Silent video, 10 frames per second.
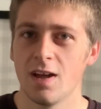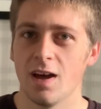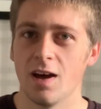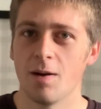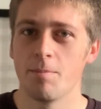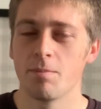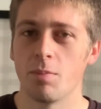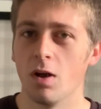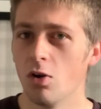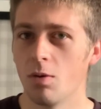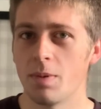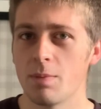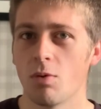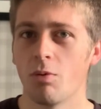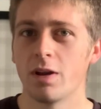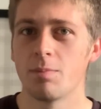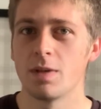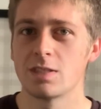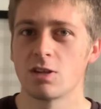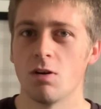But a lot of people wanted
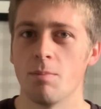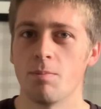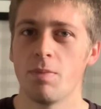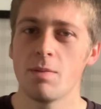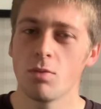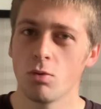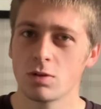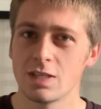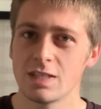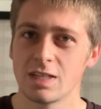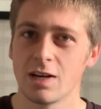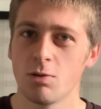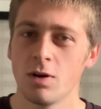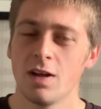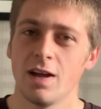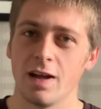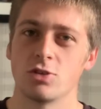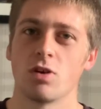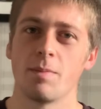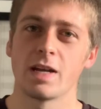me to go in a bit more detail and
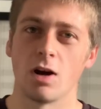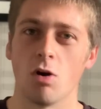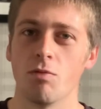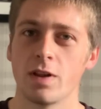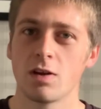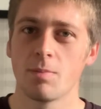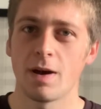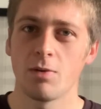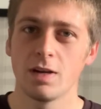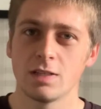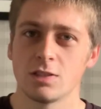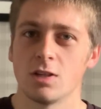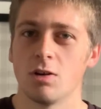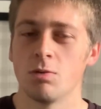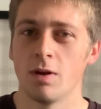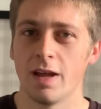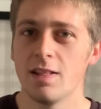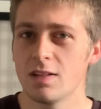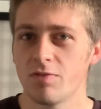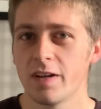try and make a whole video about it. So
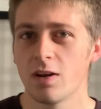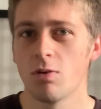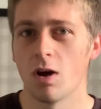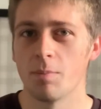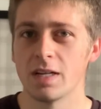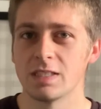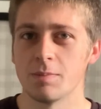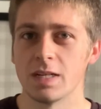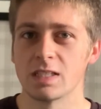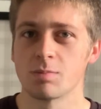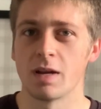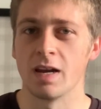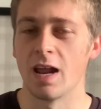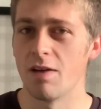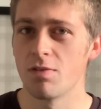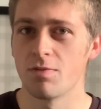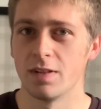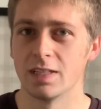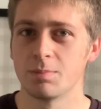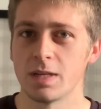in this video, I'll basically be explaining everything
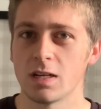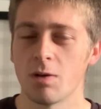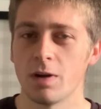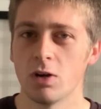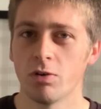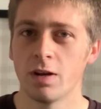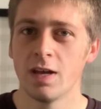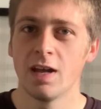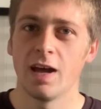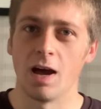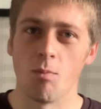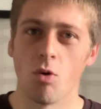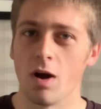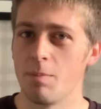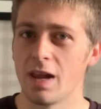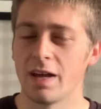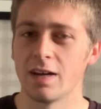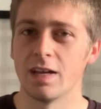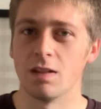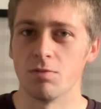that's been going on and what I plan
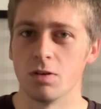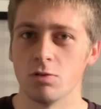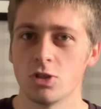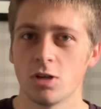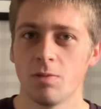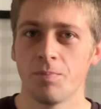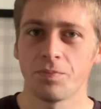in the future.